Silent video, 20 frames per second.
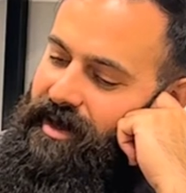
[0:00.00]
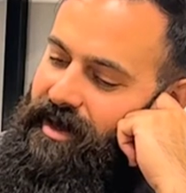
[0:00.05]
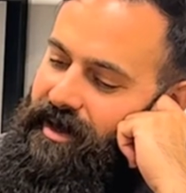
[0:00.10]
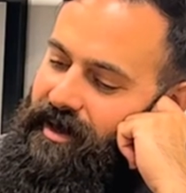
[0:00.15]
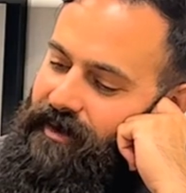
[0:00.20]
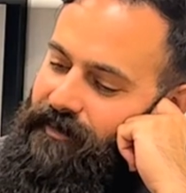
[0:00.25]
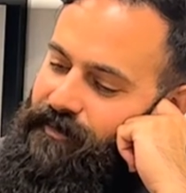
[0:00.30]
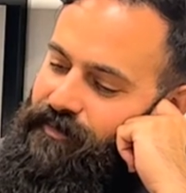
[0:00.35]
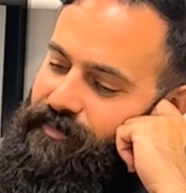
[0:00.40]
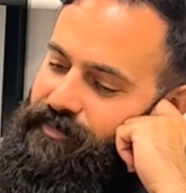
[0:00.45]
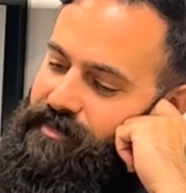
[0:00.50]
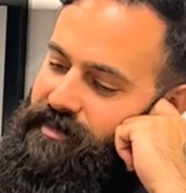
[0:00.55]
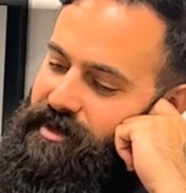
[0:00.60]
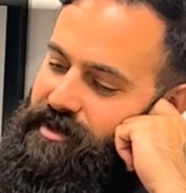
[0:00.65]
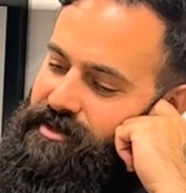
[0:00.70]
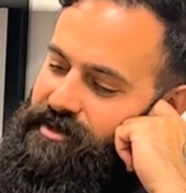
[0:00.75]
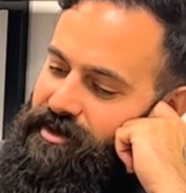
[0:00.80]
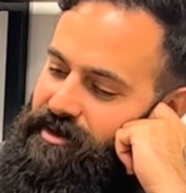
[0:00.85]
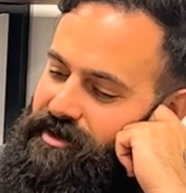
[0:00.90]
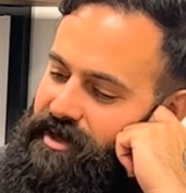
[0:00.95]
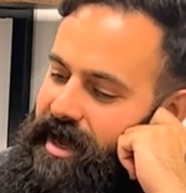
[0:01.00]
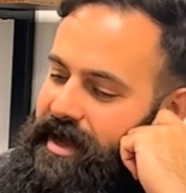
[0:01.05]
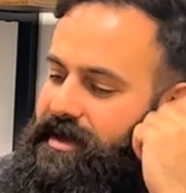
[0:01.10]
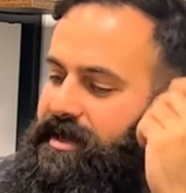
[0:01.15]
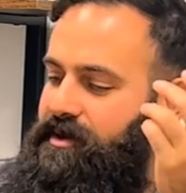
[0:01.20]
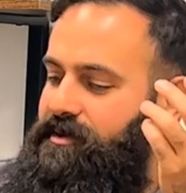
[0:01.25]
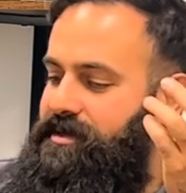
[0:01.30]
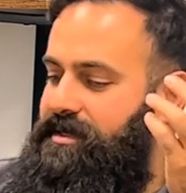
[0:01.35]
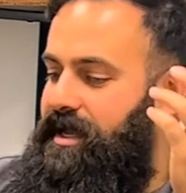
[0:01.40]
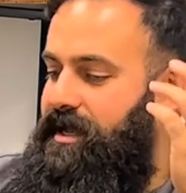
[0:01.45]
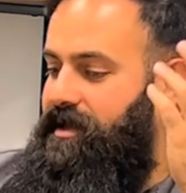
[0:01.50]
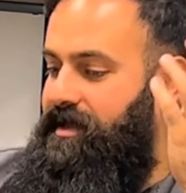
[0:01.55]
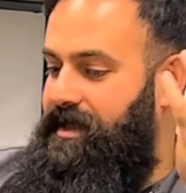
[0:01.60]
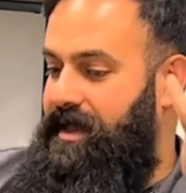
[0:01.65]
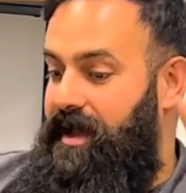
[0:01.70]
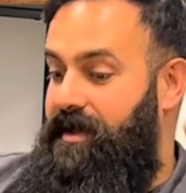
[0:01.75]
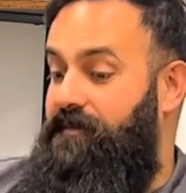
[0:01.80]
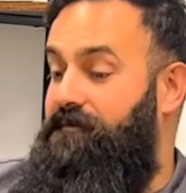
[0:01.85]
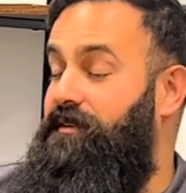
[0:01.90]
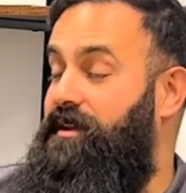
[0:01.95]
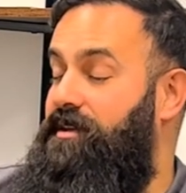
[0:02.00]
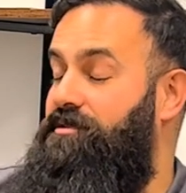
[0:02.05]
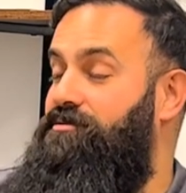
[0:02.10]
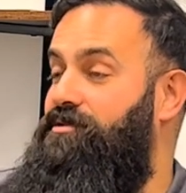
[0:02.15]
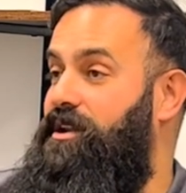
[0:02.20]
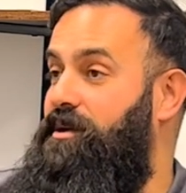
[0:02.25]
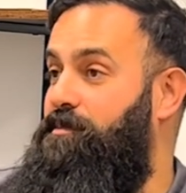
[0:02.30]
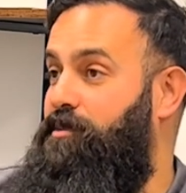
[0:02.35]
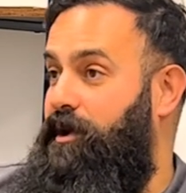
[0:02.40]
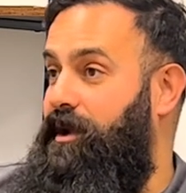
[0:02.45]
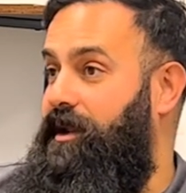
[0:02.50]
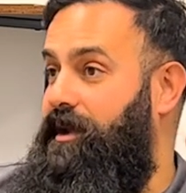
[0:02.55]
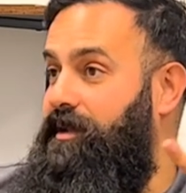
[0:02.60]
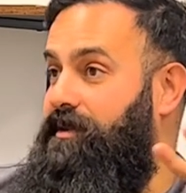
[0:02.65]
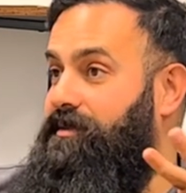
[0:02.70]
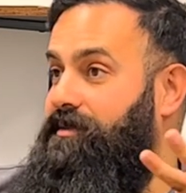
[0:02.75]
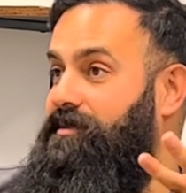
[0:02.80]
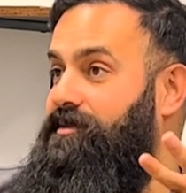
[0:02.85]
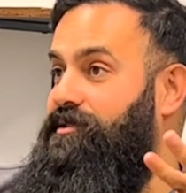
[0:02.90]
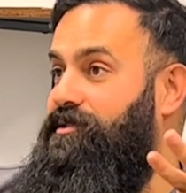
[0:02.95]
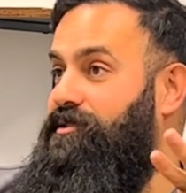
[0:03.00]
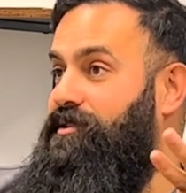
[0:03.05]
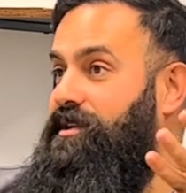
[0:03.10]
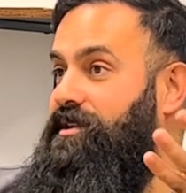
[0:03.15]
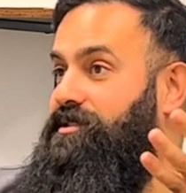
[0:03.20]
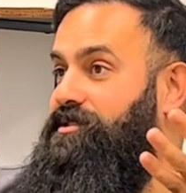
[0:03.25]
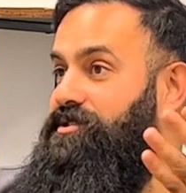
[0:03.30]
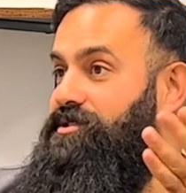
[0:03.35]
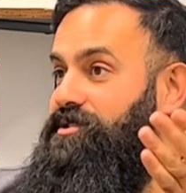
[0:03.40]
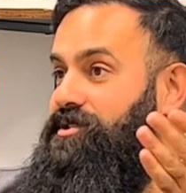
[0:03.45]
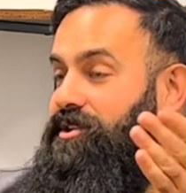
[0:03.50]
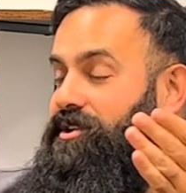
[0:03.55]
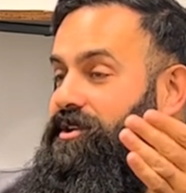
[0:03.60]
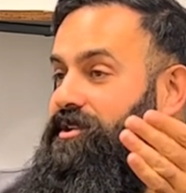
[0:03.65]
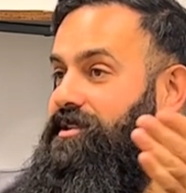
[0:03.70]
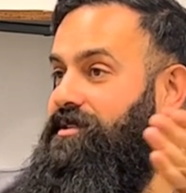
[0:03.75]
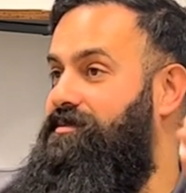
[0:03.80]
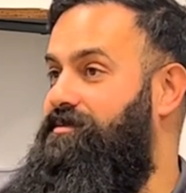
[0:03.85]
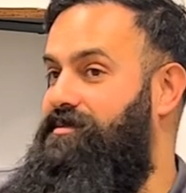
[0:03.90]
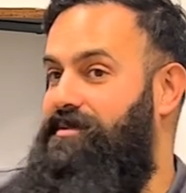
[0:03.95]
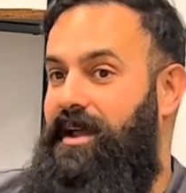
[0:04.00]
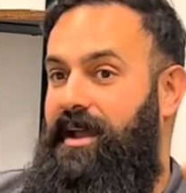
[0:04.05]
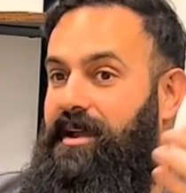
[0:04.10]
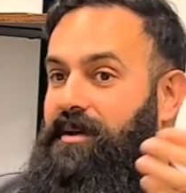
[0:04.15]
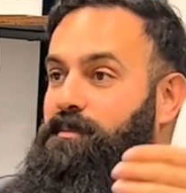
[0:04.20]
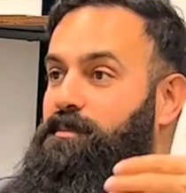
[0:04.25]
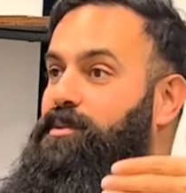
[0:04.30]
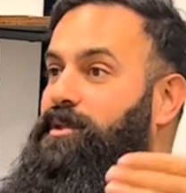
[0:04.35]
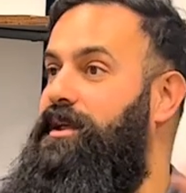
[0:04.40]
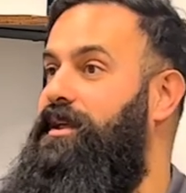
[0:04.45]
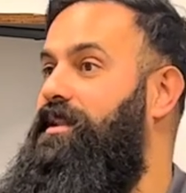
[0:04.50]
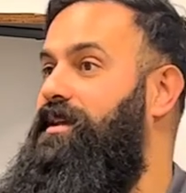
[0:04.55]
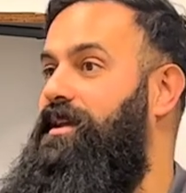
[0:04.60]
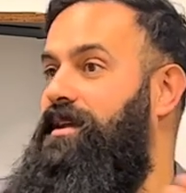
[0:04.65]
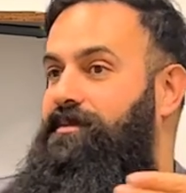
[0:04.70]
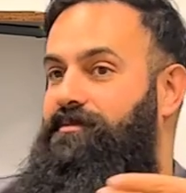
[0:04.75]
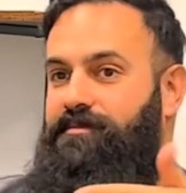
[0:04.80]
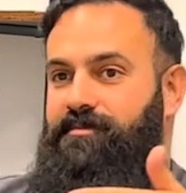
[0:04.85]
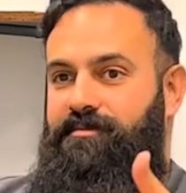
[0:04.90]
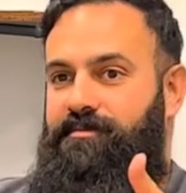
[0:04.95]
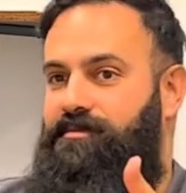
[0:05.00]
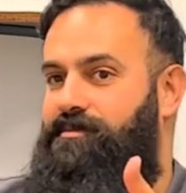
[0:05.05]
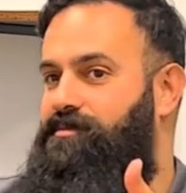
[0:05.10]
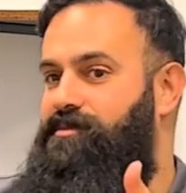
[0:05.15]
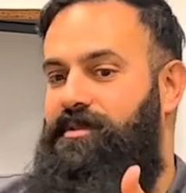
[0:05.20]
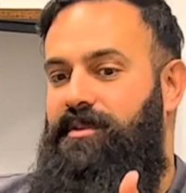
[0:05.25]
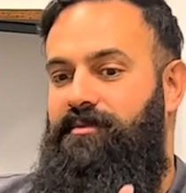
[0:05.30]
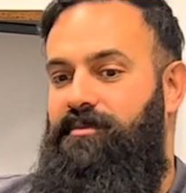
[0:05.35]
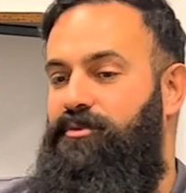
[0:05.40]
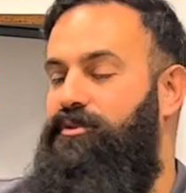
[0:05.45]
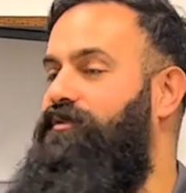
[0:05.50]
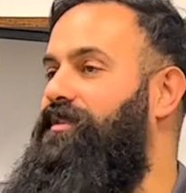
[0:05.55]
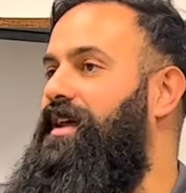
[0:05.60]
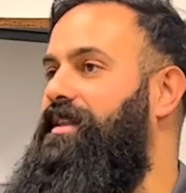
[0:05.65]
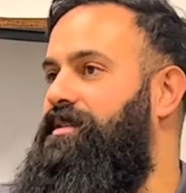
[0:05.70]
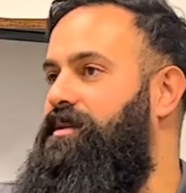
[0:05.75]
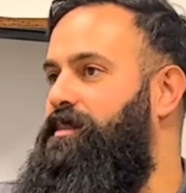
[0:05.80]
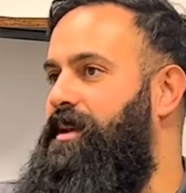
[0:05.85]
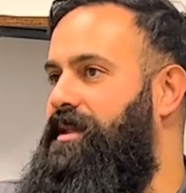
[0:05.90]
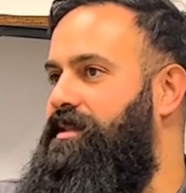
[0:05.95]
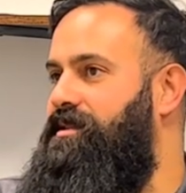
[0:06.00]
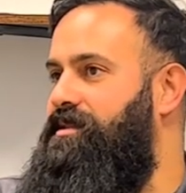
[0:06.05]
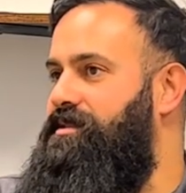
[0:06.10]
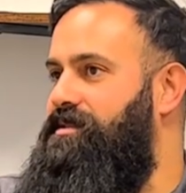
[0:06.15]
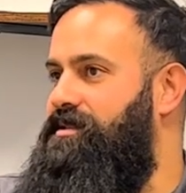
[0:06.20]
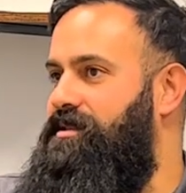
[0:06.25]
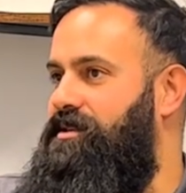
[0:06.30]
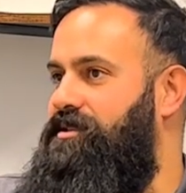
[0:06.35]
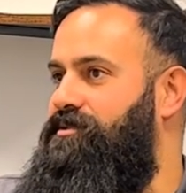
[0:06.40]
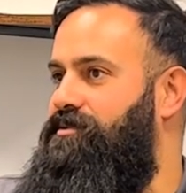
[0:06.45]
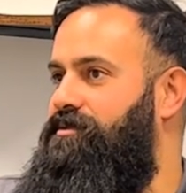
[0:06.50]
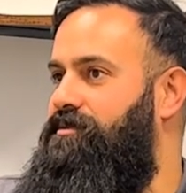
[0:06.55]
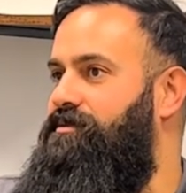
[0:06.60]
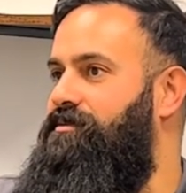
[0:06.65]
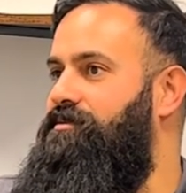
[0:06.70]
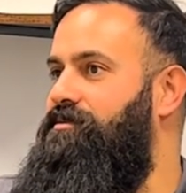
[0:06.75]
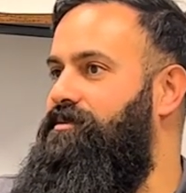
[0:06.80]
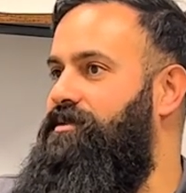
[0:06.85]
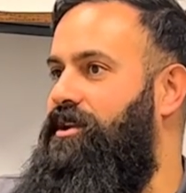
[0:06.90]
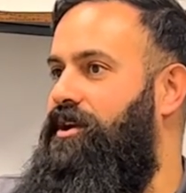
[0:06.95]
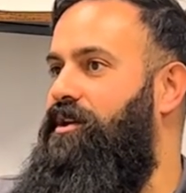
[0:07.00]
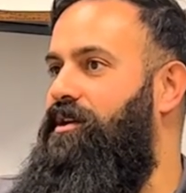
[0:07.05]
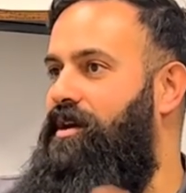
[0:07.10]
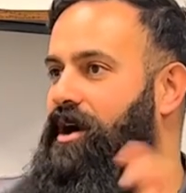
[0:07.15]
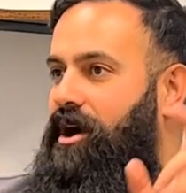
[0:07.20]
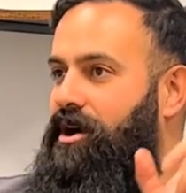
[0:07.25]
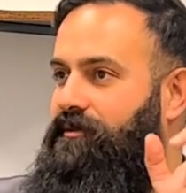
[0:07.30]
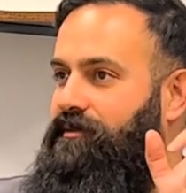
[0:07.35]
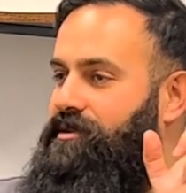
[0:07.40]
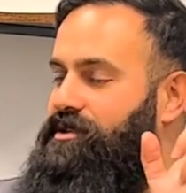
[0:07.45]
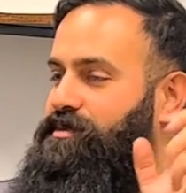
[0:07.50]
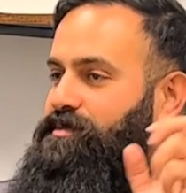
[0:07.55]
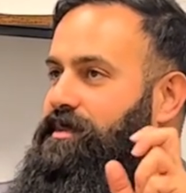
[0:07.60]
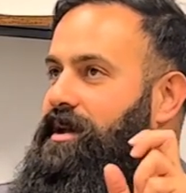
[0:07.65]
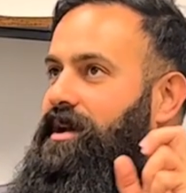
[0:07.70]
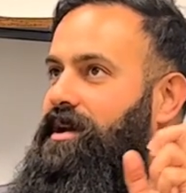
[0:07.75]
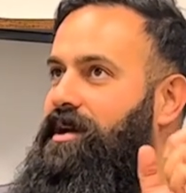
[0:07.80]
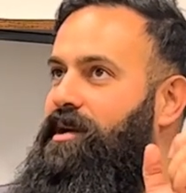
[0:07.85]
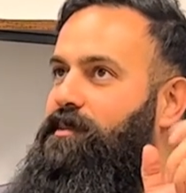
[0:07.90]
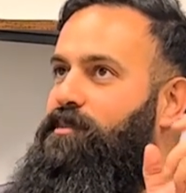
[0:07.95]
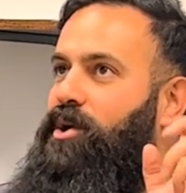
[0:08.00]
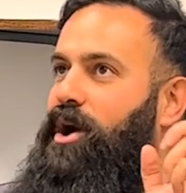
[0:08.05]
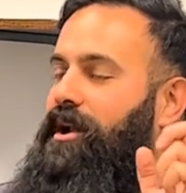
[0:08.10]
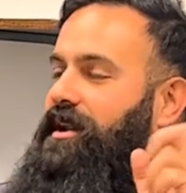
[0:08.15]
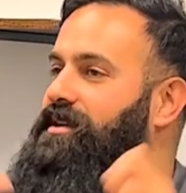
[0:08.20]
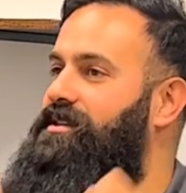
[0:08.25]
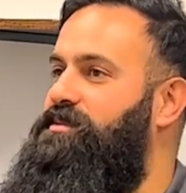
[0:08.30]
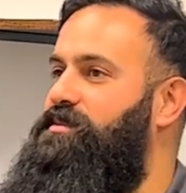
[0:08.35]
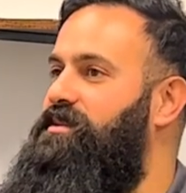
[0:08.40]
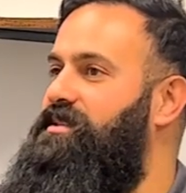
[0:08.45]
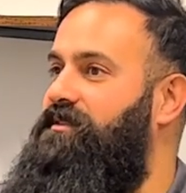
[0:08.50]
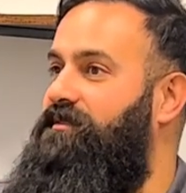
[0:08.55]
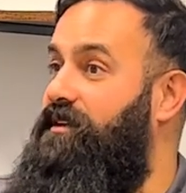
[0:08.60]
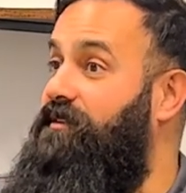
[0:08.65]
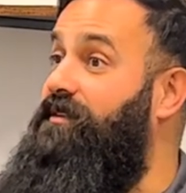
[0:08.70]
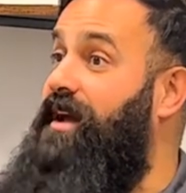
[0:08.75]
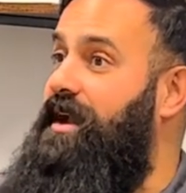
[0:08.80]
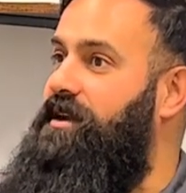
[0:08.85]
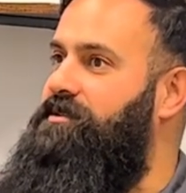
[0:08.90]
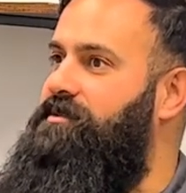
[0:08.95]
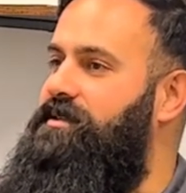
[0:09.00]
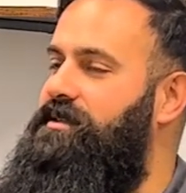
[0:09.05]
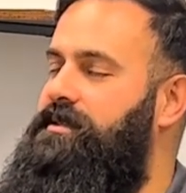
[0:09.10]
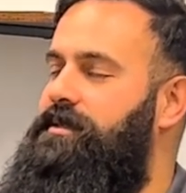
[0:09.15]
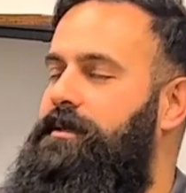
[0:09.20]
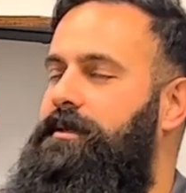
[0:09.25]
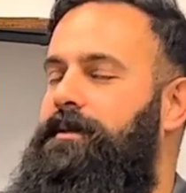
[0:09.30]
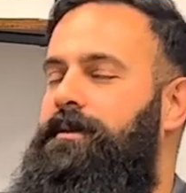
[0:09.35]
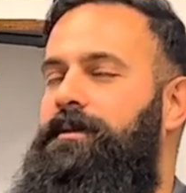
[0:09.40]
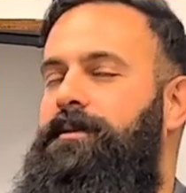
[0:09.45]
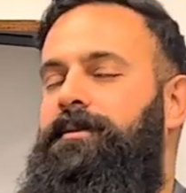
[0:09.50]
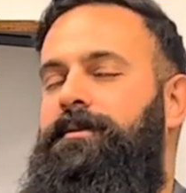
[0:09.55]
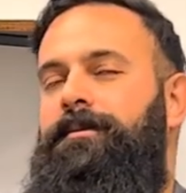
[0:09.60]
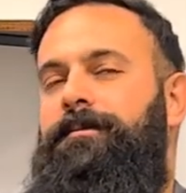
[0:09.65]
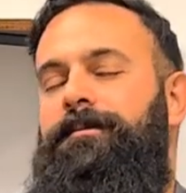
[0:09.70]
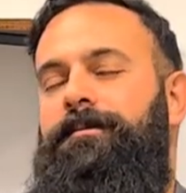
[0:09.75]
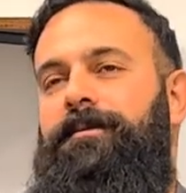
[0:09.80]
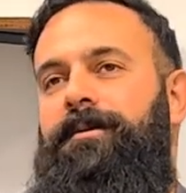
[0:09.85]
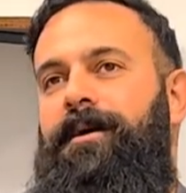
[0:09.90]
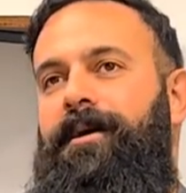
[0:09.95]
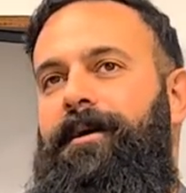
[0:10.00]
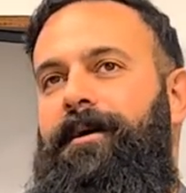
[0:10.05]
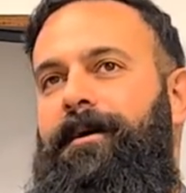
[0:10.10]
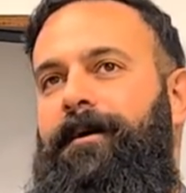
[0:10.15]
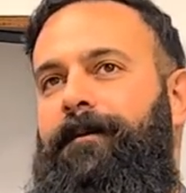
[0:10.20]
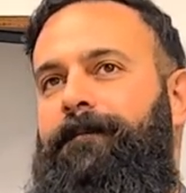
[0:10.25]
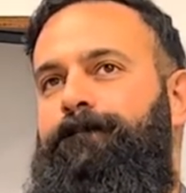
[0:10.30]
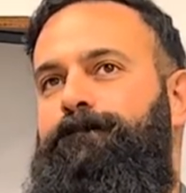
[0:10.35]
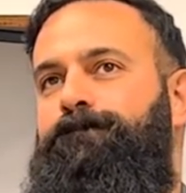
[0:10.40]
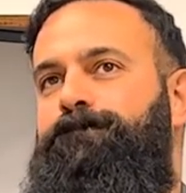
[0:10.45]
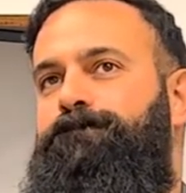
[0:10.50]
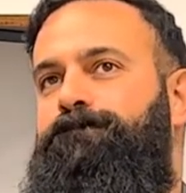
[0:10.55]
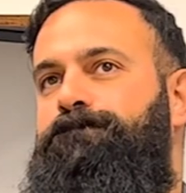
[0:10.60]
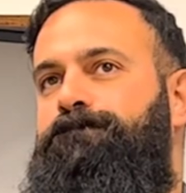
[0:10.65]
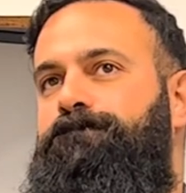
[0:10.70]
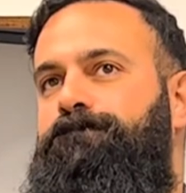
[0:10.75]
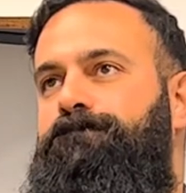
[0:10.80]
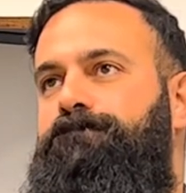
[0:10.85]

Um, so the idea was like, yeah, if you can 3D print it, you can turn like completely remove that dependency to you know hardware product specific factors. Yeah. Um,